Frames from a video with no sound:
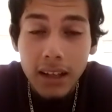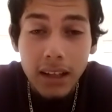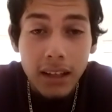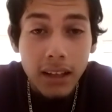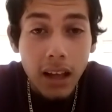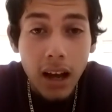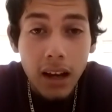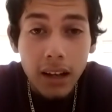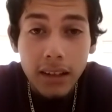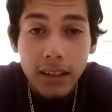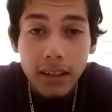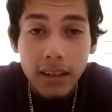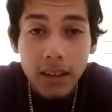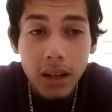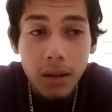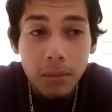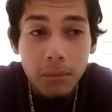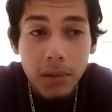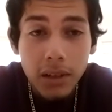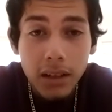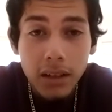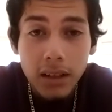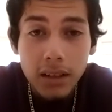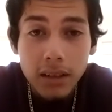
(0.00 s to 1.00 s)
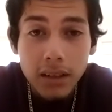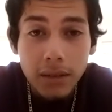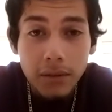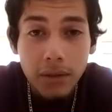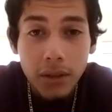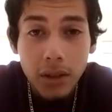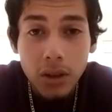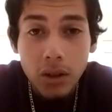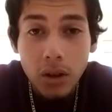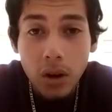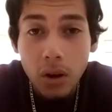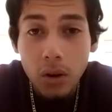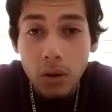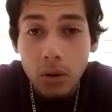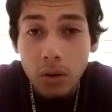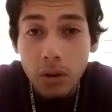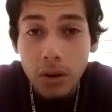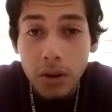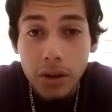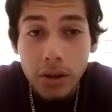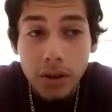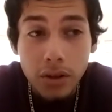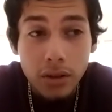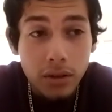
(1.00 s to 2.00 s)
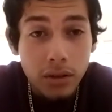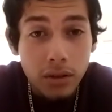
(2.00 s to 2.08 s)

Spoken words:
lock it up, because if you don't, or